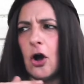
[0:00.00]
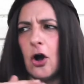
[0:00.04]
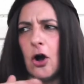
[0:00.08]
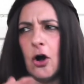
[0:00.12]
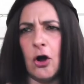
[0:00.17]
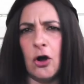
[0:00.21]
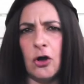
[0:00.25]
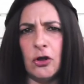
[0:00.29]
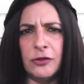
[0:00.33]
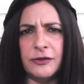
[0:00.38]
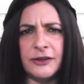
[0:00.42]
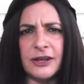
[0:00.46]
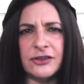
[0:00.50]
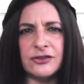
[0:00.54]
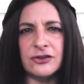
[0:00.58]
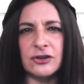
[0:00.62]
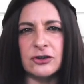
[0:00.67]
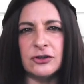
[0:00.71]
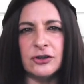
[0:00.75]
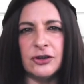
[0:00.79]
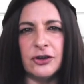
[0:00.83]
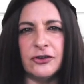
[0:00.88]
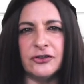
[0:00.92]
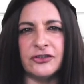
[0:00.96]
All the
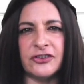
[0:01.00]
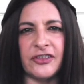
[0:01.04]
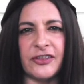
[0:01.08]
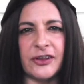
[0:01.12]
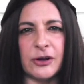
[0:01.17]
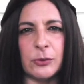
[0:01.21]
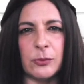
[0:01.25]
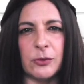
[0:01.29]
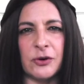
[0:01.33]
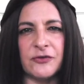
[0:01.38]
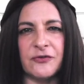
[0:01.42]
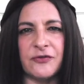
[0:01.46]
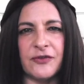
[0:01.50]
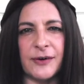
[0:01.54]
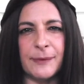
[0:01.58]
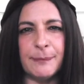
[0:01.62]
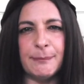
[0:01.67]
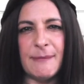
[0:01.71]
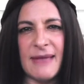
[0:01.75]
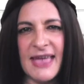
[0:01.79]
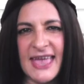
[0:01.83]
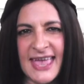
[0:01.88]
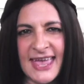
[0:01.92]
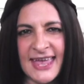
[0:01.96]
other clothes in there were for
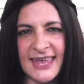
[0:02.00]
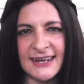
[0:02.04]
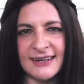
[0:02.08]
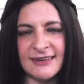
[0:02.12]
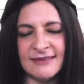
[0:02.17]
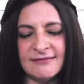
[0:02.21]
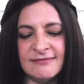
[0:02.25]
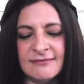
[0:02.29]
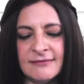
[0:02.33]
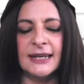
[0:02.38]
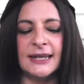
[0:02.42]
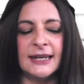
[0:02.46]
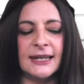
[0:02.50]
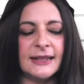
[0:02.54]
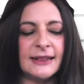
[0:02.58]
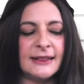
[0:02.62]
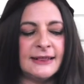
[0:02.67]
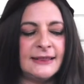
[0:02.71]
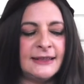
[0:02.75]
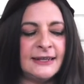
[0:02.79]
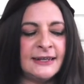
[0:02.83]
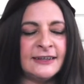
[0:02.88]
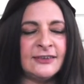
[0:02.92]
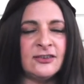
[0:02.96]
men
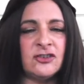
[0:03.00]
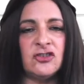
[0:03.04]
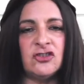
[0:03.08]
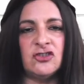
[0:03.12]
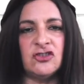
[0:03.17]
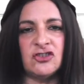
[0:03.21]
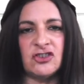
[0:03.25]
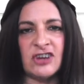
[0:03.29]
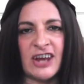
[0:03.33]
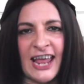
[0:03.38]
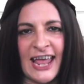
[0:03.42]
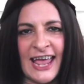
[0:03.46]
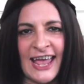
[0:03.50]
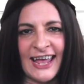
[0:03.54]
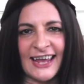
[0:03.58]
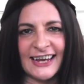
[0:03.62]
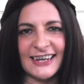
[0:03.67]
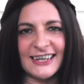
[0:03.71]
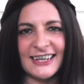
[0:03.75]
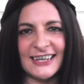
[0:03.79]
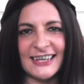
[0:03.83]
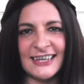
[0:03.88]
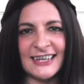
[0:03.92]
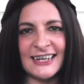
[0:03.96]
this
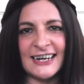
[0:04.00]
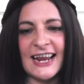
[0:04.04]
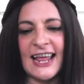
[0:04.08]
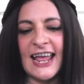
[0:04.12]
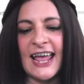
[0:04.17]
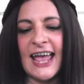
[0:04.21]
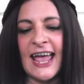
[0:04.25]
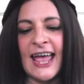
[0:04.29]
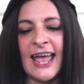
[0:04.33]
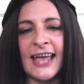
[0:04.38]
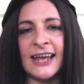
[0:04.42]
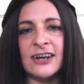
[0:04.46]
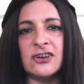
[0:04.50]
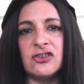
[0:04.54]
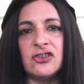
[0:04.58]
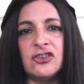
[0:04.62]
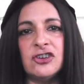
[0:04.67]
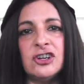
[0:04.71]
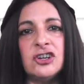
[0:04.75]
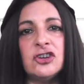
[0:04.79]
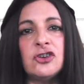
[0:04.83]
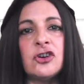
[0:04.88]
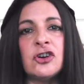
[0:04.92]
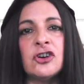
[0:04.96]
jacket
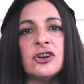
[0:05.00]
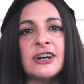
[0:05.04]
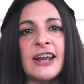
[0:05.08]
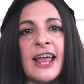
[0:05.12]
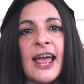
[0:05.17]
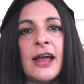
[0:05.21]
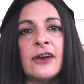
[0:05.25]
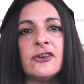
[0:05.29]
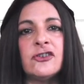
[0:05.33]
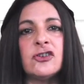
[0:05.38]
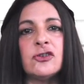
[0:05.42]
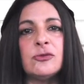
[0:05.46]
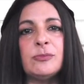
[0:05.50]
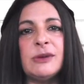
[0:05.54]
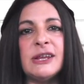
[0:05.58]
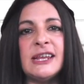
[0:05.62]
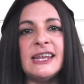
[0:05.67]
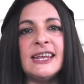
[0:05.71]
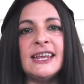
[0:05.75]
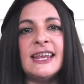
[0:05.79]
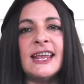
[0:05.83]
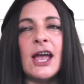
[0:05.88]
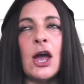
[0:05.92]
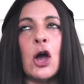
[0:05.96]
actually turned out to
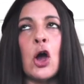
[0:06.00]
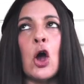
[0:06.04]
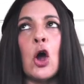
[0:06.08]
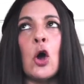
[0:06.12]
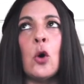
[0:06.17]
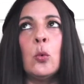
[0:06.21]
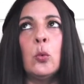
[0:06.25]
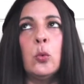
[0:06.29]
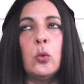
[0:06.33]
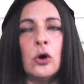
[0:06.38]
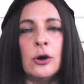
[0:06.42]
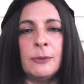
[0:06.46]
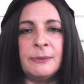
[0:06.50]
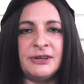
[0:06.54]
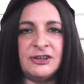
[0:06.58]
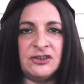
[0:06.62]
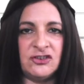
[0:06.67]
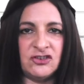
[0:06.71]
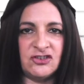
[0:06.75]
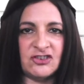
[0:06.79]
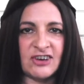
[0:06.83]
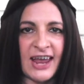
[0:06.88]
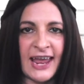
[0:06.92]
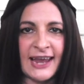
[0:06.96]
be a
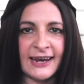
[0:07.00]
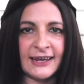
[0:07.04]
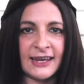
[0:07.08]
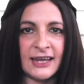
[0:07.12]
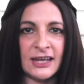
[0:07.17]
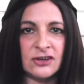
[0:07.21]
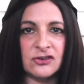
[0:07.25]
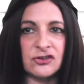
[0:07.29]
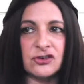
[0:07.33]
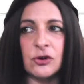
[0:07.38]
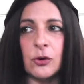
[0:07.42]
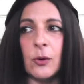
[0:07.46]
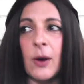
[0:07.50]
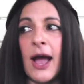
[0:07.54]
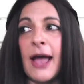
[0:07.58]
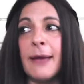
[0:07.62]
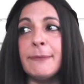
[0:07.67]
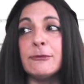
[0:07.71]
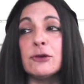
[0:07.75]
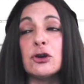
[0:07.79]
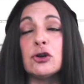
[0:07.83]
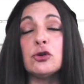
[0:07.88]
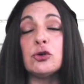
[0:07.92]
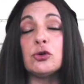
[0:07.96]
woman's jacket. So
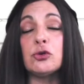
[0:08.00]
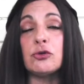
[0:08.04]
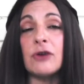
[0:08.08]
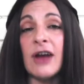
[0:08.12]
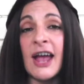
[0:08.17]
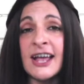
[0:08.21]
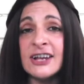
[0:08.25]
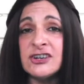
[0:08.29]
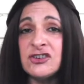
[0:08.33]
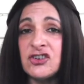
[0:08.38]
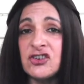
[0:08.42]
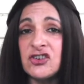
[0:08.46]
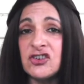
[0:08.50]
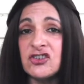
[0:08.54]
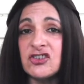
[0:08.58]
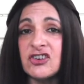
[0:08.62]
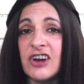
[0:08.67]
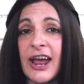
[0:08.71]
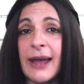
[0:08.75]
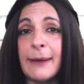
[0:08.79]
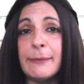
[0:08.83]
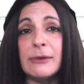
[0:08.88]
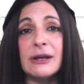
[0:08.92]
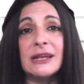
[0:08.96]
I'm
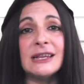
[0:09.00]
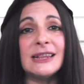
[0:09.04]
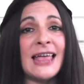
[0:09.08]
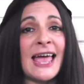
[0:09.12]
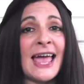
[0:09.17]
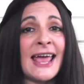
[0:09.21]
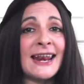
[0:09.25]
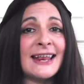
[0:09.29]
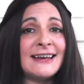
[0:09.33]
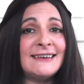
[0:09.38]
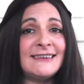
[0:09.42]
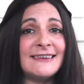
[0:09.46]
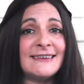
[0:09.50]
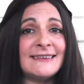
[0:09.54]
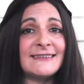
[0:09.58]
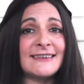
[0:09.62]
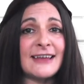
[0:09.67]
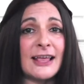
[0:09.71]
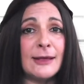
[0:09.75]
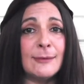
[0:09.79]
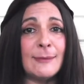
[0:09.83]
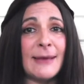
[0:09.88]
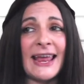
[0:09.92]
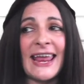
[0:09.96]
crushed. I'm glad I didn't
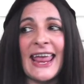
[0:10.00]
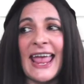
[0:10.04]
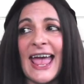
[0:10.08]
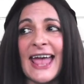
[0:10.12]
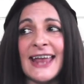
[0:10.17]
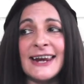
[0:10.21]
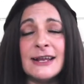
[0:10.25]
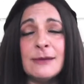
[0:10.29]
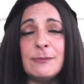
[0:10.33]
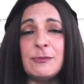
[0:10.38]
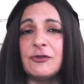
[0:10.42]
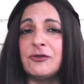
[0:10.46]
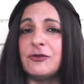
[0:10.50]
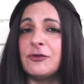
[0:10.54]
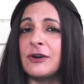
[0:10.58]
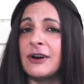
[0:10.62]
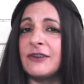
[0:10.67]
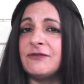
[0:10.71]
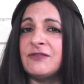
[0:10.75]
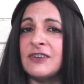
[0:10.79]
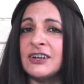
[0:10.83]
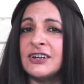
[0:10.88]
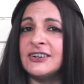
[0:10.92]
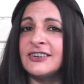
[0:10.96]
tell him I had it before
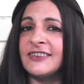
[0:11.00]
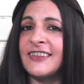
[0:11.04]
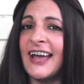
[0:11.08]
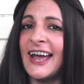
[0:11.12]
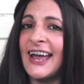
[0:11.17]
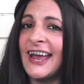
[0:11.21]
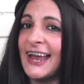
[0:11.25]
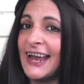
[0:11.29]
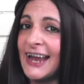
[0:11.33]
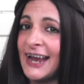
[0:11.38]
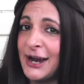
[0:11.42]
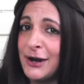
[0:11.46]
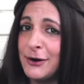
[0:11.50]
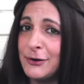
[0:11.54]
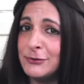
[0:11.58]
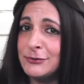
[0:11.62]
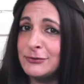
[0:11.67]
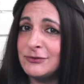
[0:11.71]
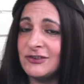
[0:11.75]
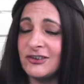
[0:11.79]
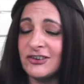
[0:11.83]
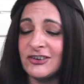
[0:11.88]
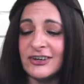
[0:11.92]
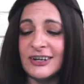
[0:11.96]
I figured that
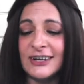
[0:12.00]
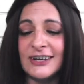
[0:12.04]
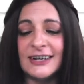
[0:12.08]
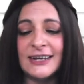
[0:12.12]
out.